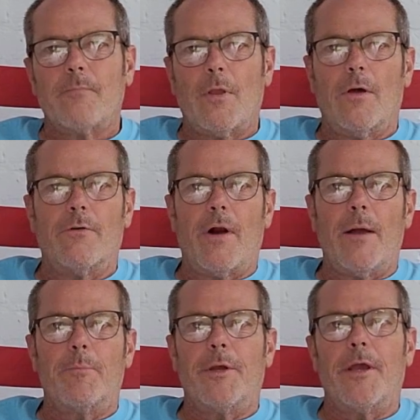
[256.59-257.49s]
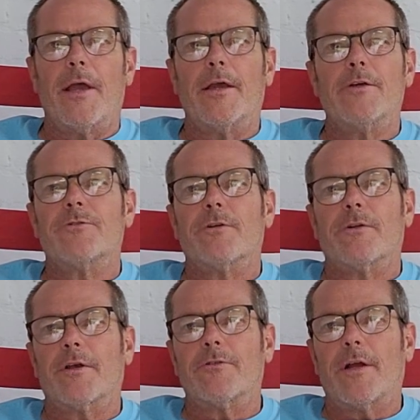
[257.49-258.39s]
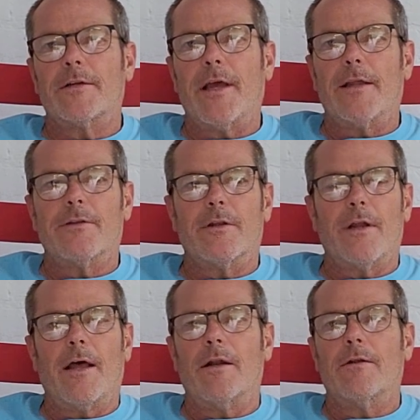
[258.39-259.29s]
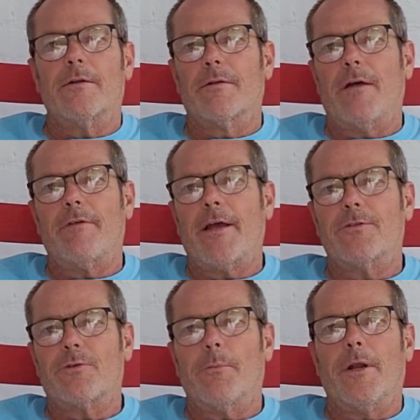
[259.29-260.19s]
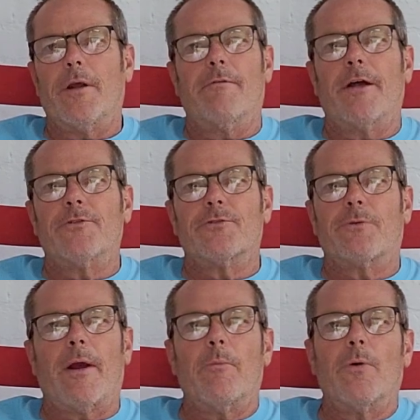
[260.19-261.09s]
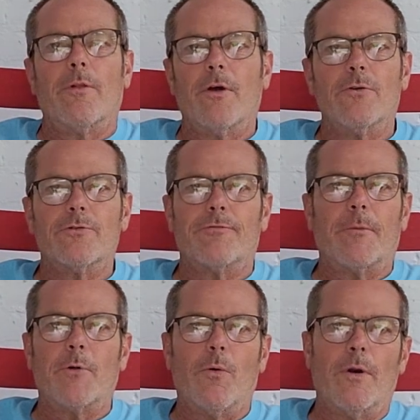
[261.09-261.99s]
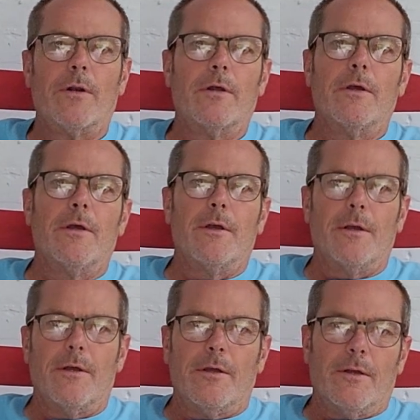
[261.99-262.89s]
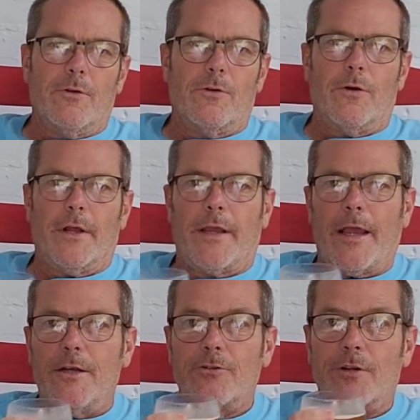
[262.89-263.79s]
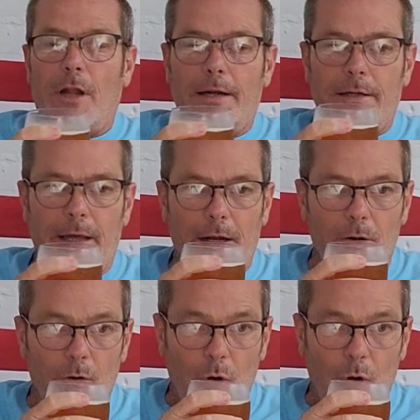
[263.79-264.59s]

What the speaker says: other IPAs and things like that I've had so many of. I just grab one of those if I'm going to an occasion like that.